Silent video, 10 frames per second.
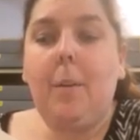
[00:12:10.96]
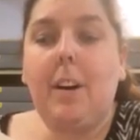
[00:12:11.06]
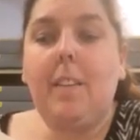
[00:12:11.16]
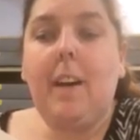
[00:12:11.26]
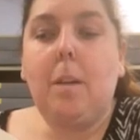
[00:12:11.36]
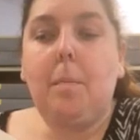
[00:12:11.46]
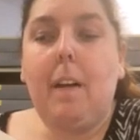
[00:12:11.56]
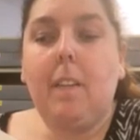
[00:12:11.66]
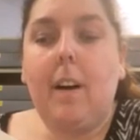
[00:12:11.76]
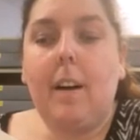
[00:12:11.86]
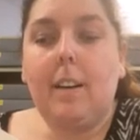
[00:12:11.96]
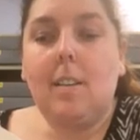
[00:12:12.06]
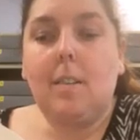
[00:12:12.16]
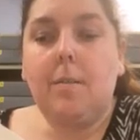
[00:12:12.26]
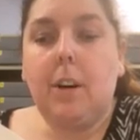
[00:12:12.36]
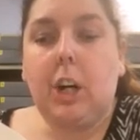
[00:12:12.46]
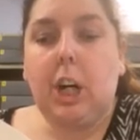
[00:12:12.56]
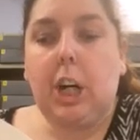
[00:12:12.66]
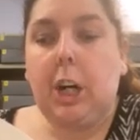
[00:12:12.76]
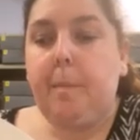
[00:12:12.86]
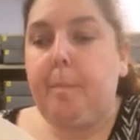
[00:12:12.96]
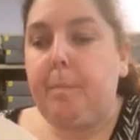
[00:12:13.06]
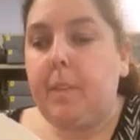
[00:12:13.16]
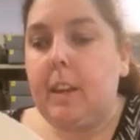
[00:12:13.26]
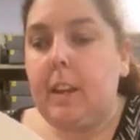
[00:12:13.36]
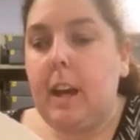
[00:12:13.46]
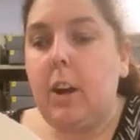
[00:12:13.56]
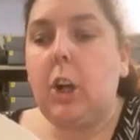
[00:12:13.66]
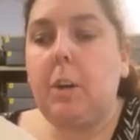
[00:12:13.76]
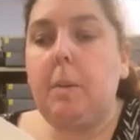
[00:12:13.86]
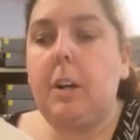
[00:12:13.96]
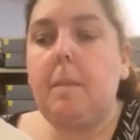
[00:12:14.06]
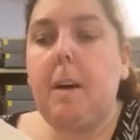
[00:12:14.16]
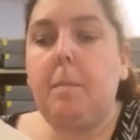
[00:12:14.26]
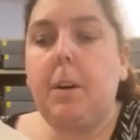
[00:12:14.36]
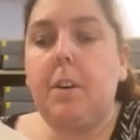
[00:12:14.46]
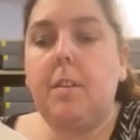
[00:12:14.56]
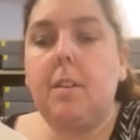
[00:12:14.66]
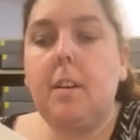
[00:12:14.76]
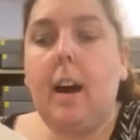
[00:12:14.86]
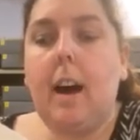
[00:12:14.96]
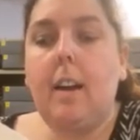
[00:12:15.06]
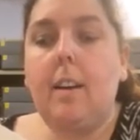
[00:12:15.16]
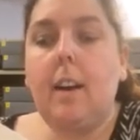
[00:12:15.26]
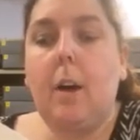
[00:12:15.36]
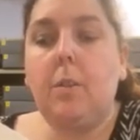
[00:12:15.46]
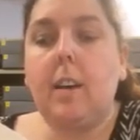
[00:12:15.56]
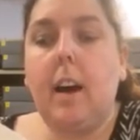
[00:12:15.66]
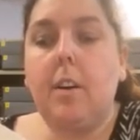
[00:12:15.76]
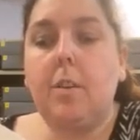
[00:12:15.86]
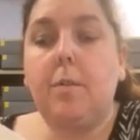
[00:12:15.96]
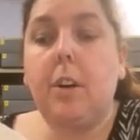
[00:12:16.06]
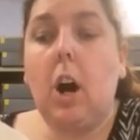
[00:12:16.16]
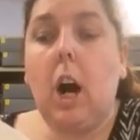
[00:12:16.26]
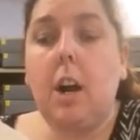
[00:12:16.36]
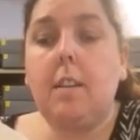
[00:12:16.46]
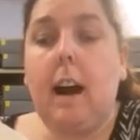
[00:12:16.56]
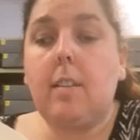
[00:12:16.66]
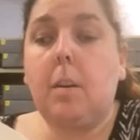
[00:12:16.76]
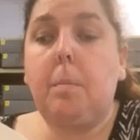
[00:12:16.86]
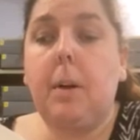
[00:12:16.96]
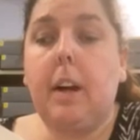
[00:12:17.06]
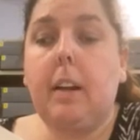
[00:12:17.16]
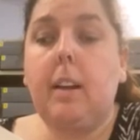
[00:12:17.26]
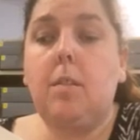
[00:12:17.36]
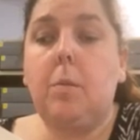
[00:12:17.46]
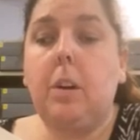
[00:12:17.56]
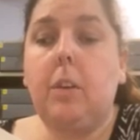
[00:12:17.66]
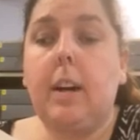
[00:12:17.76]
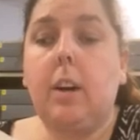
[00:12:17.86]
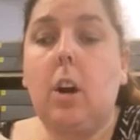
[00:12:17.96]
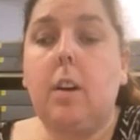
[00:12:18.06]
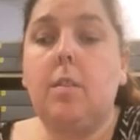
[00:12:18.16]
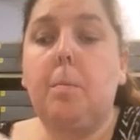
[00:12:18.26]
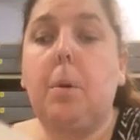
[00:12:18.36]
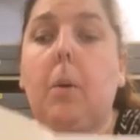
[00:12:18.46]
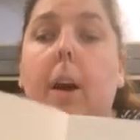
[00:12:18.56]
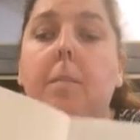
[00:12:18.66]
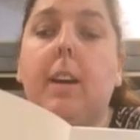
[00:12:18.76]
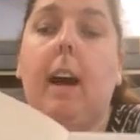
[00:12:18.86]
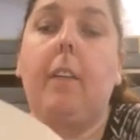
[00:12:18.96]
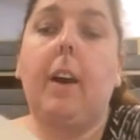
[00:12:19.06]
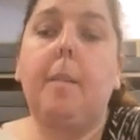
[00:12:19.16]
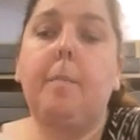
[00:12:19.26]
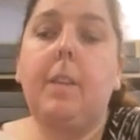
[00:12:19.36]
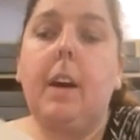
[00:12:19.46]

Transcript: I want to thank Beth Lodix for her and her community members and outsiders for the hard task of putting this reunion concert program together.